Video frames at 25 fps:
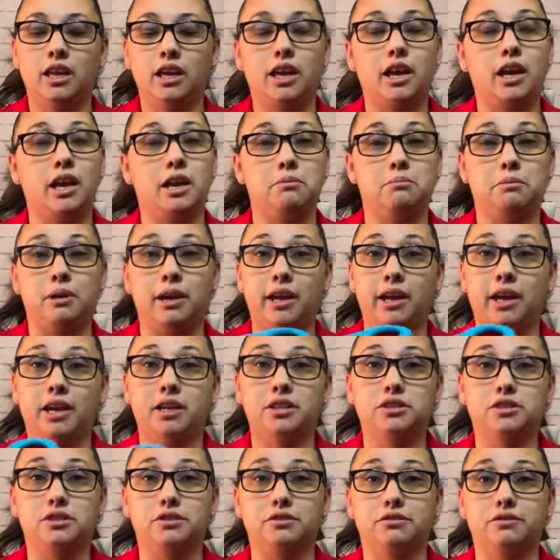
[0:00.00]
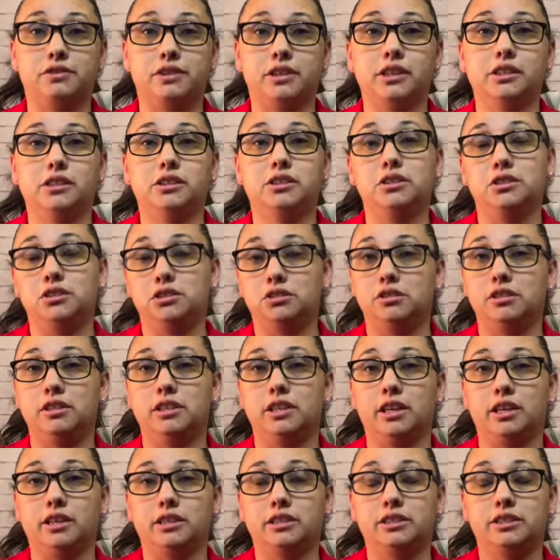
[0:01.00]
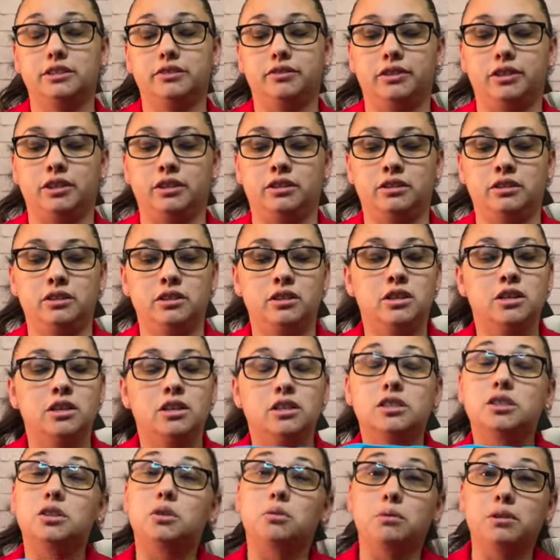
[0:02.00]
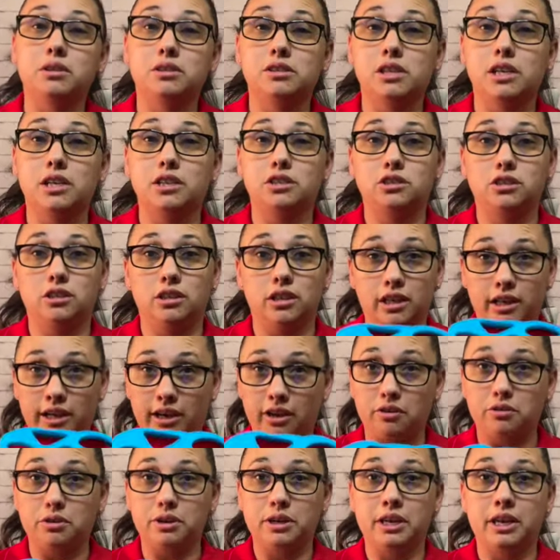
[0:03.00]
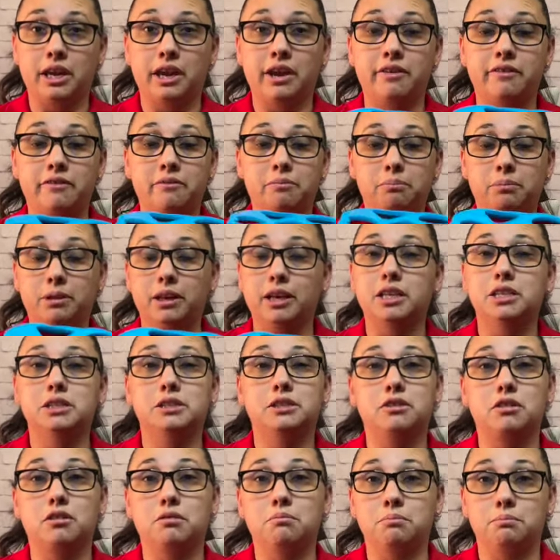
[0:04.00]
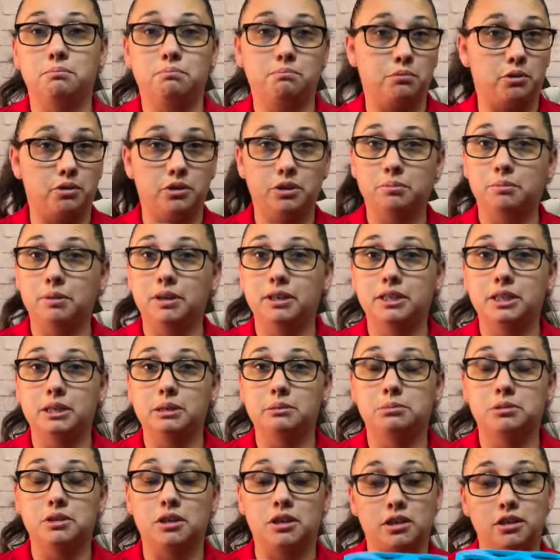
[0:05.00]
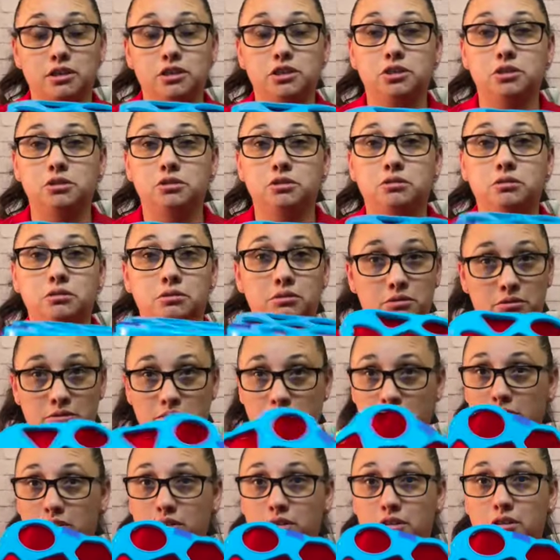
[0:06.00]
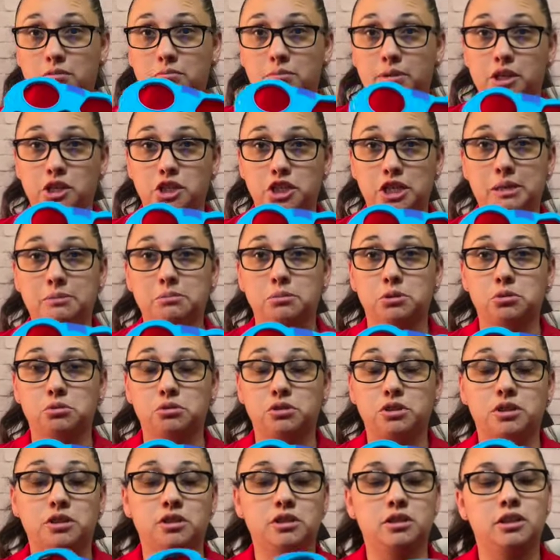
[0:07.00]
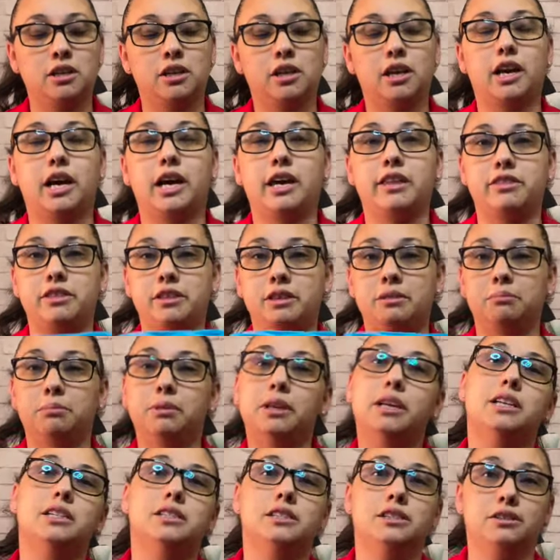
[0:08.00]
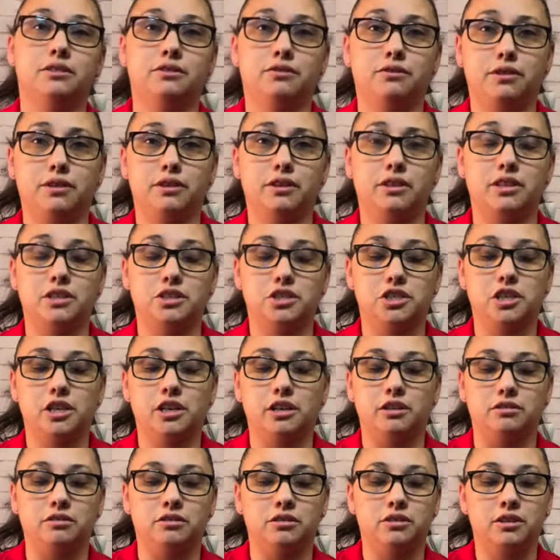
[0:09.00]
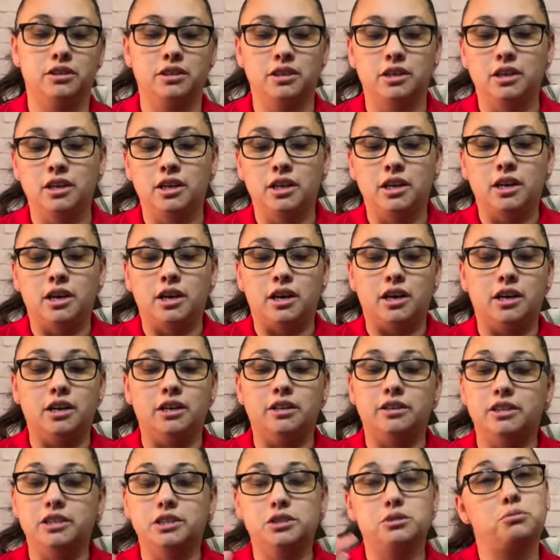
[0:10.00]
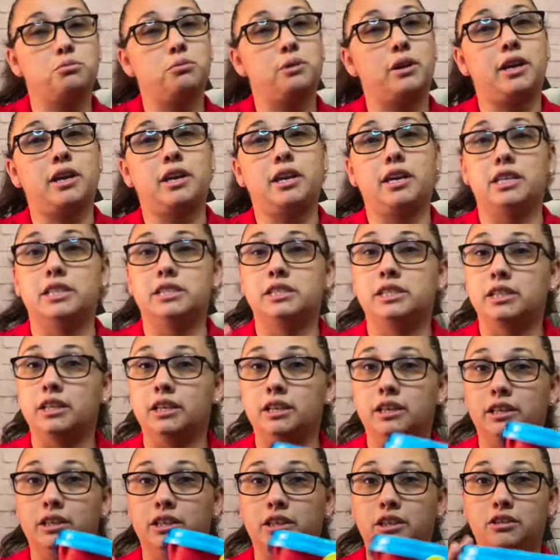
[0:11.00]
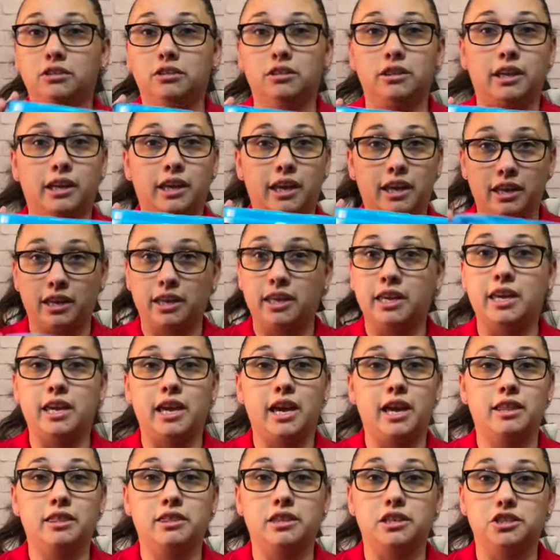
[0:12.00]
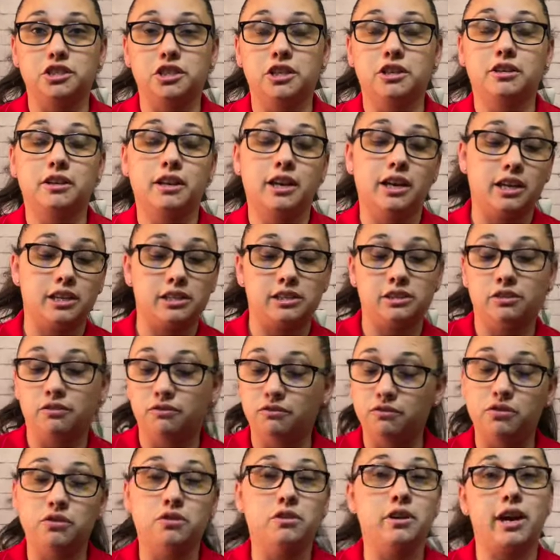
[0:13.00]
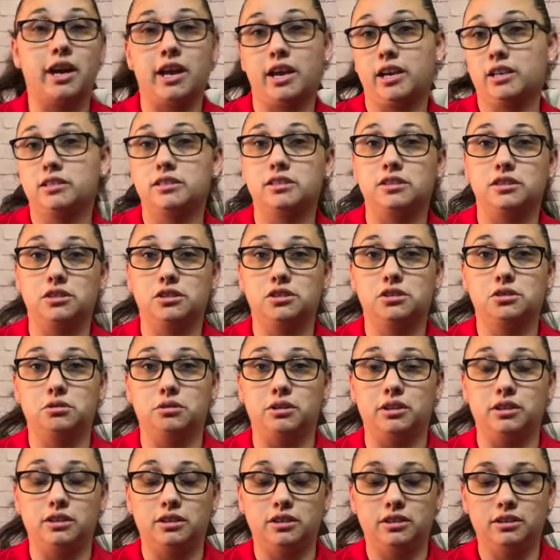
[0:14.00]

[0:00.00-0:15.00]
and my hands are free to do the activity. So once I already have placed both my tapes onto my shape sorter, I then place it in front of the child. This way it's, you know, like the child has full access to it.